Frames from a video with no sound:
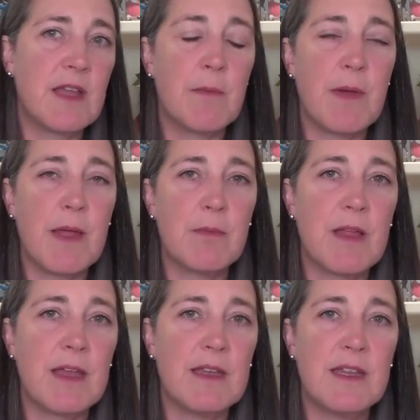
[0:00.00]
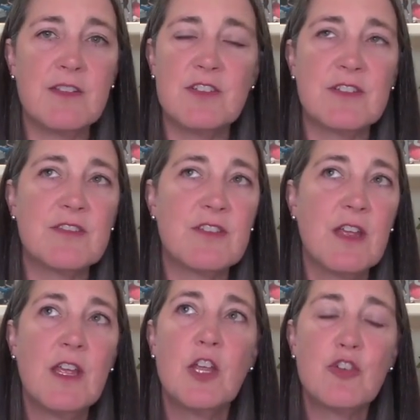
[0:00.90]
that pipeline. It's just
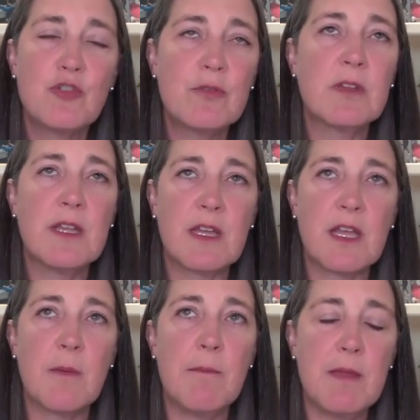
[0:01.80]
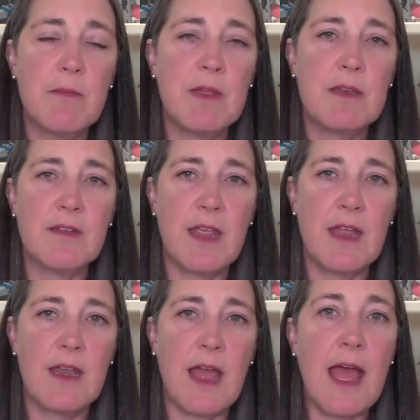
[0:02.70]
truly a commitment,
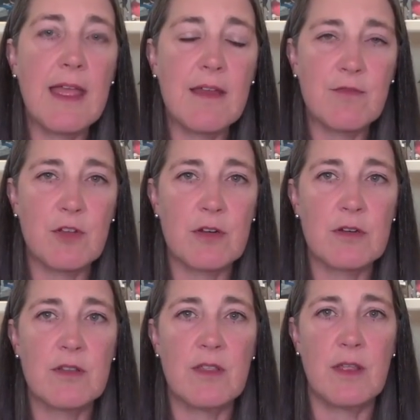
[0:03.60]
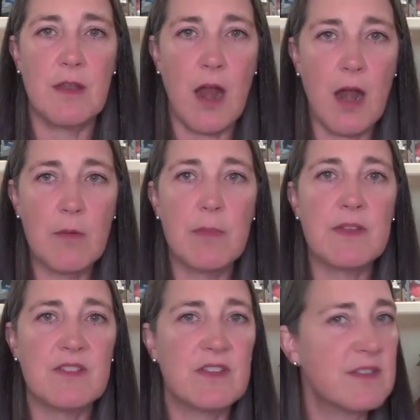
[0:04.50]
and I have learned that our
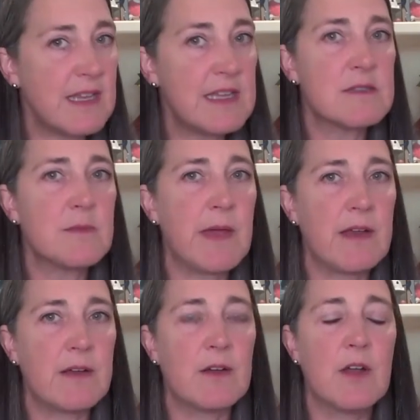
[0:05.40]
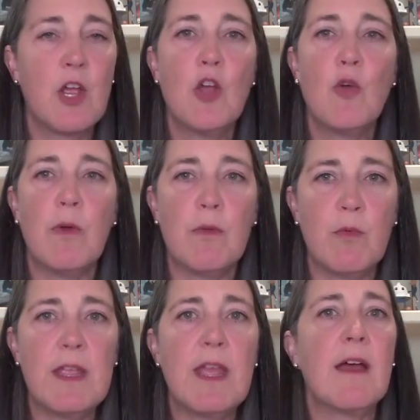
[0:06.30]
business is better when
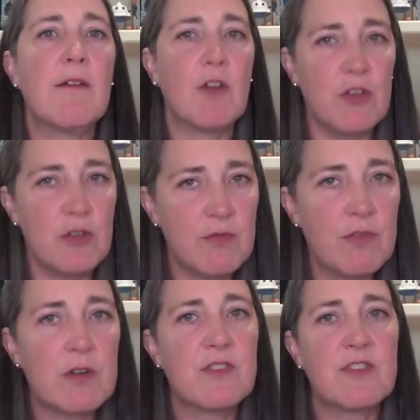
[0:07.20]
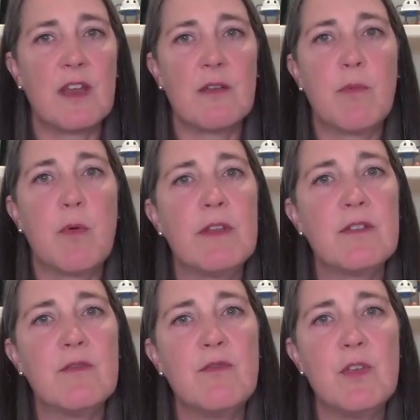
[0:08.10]
we have a diverse set of
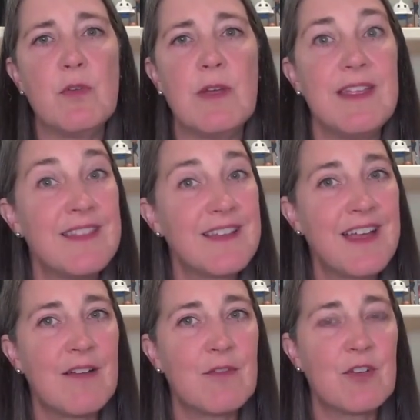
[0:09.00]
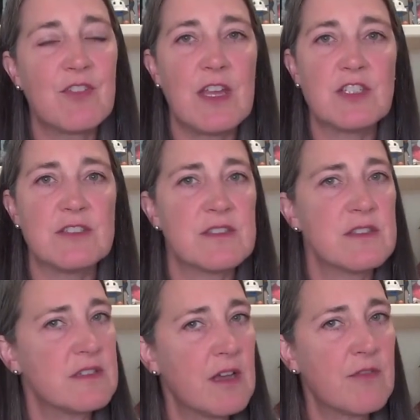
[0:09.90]
points of view in the conversations.
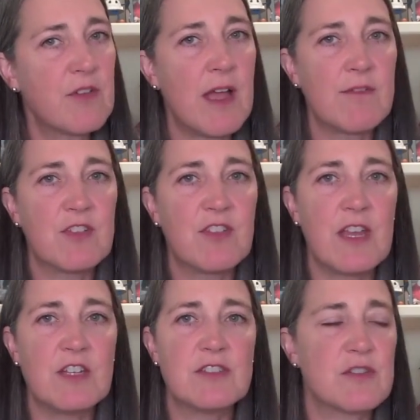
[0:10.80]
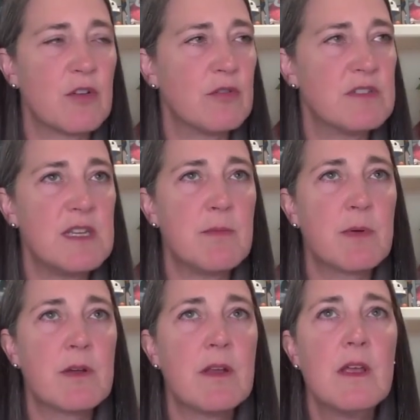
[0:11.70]
The tough conversations go
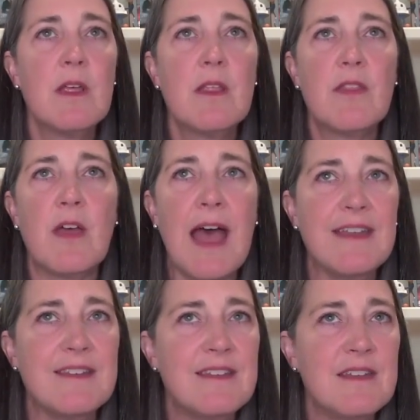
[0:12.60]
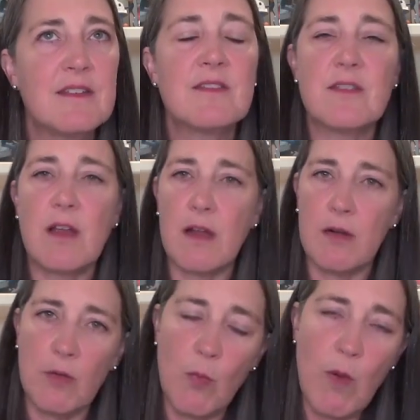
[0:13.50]
deeper, the ideas
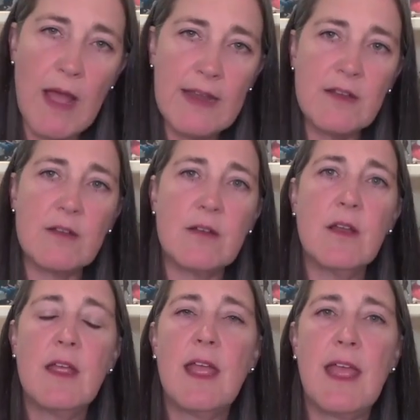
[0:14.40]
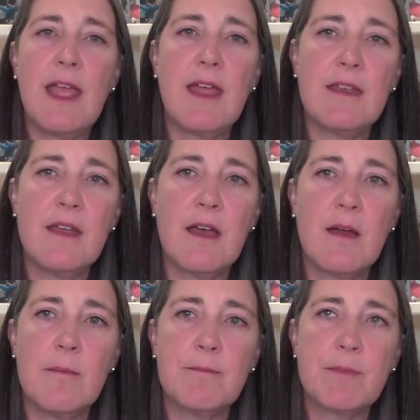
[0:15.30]
are wider, and
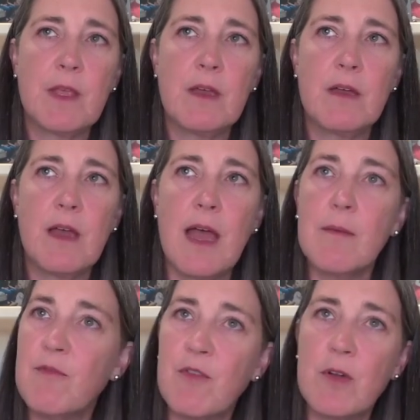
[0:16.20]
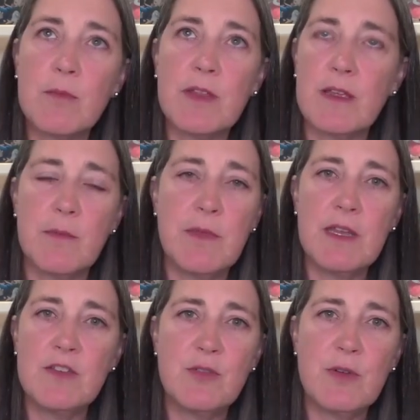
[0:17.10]
I'm firmly
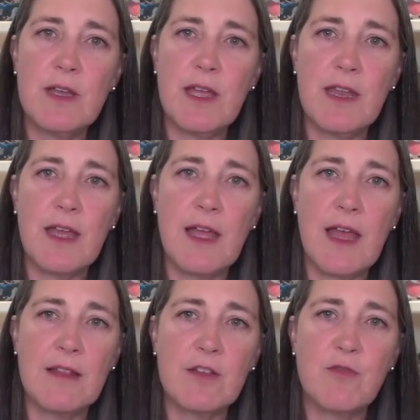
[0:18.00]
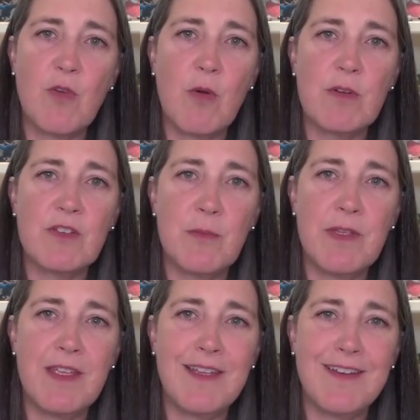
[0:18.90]
committed to it, and I look forward to
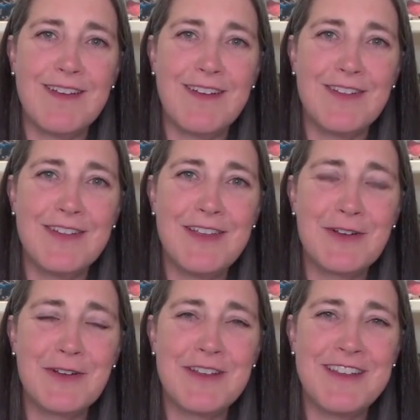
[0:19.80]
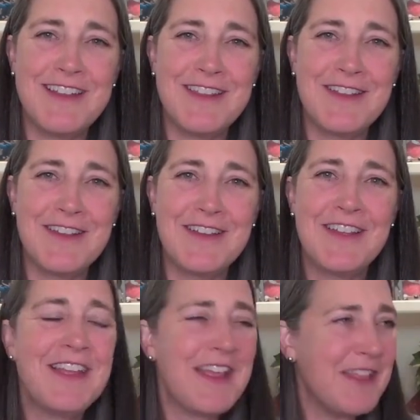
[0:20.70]
being a leader in
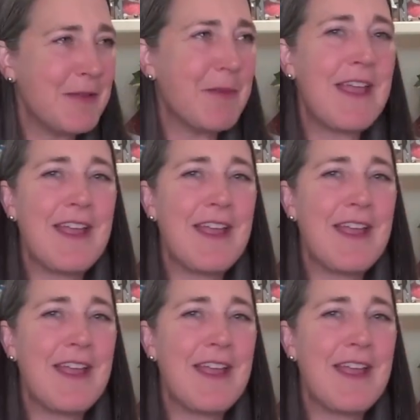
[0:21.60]
the Bay